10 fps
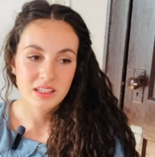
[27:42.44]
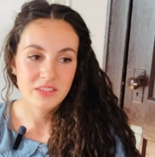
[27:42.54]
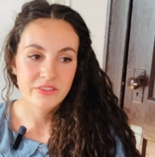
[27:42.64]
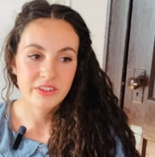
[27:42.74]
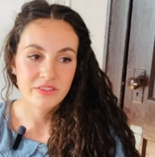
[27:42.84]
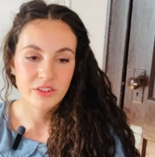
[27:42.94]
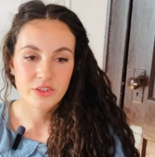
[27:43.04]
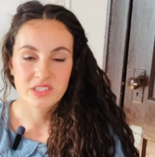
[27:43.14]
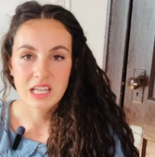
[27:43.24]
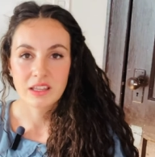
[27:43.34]
even if they're
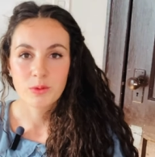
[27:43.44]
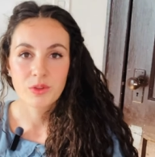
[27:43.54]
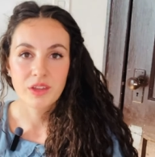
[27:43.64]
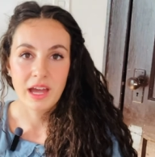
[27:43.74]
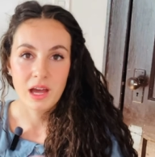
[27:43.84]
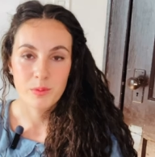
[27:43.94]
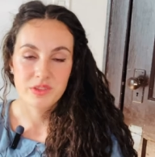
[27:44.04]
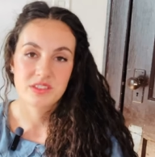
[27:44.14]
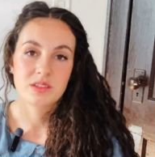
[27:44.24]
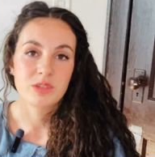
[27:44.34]
selling one that
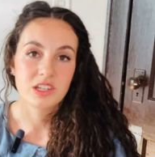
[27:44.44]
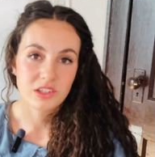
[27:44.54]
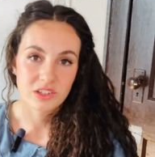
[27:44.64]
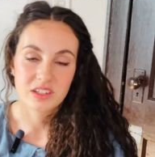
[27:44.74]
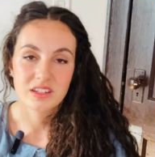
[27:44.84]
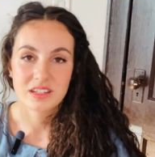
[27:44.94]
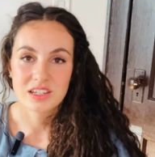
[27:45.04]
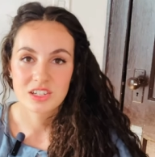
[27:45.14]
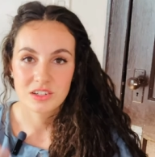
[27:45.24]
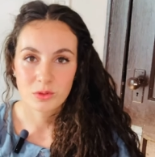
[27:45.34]
happens to be in good
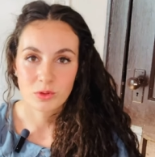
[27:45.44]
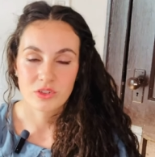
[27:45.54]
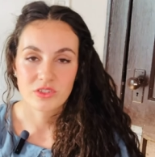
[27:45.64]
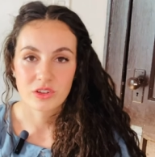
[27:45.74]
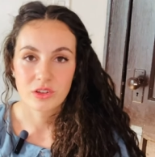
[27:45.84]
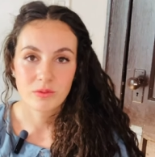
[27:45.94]
condition or is a,